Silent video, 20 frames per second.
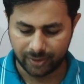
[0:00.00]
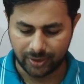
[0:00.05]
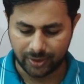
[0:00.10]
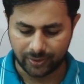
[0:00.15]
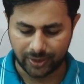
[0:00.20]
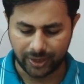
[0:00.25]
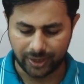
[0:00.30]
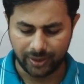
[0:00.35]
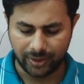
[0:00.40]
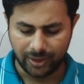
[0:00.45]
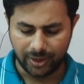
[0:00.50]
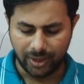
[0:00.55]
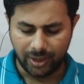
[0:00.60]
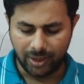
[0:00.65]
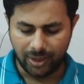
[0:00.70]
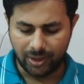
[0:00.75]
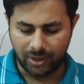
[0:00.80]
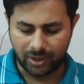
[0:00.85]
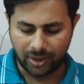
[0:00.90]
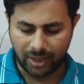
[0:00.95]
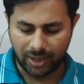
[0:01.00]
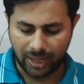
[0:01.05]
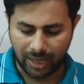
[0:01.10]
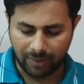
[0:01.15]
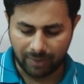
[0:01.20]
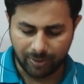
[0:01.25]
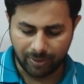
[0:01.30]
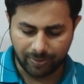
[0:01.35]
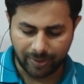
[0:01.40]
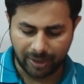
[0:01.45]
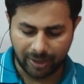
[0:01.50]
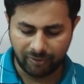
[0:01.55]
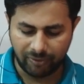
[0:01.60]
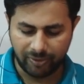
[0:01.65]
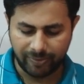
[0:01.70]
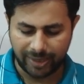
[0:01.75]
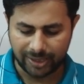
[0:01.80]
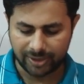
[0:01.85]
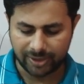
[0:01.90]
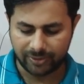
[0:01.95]
Okay, or half of mv
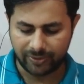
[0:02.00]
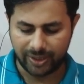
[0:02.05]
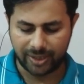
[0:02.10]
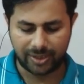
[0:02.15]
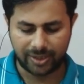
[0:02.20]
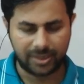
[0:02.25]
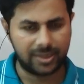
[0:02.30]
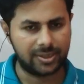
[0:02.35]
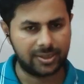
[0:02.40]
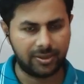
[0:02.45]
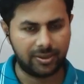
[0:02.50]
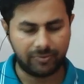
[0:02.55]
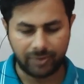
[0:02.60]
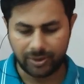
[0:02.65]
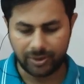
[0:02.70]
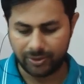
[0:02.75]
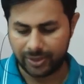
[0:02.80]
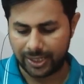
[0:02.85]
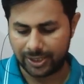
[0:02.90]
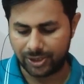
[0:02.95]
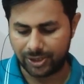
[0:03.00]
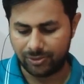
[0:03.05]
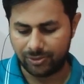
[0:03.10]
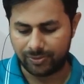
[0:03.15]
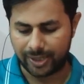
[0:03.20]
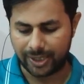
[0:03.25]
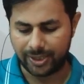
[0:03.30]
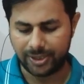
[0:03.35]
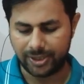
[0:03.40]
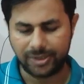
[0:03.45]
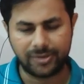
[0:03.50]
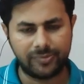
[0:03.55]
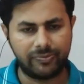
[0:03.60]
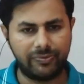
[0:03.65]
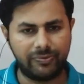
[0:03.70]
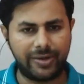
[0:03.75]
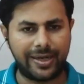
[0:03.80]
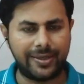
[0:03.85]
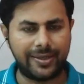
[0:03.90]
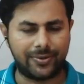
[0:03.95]
max square is equal to h nu minus
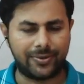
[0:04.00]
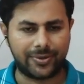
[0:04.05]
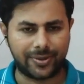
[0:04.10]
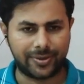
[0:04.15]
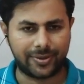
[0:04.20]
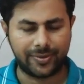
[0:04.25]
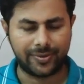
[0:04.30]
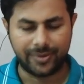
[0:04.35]
phi naught.